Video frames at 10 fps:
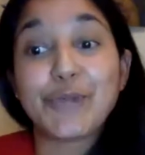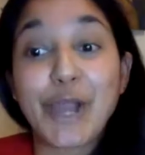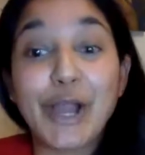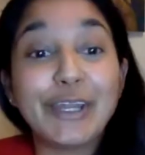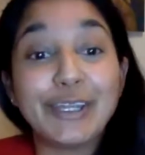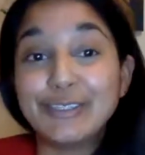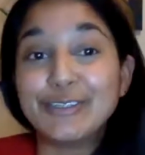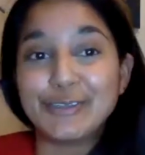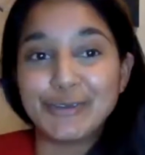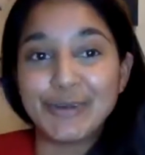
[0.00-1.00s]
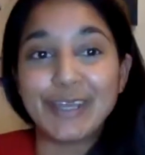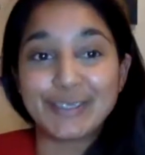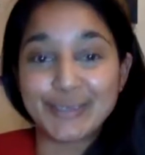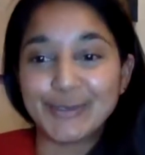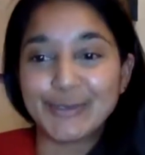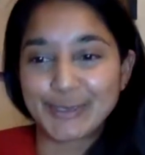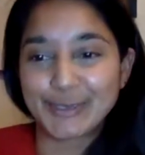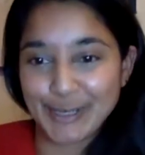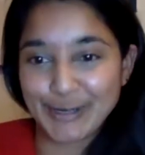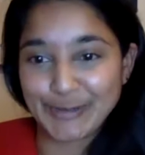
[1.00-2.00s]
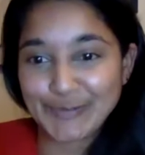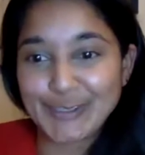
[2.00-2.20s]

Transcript: cut into a solar cell?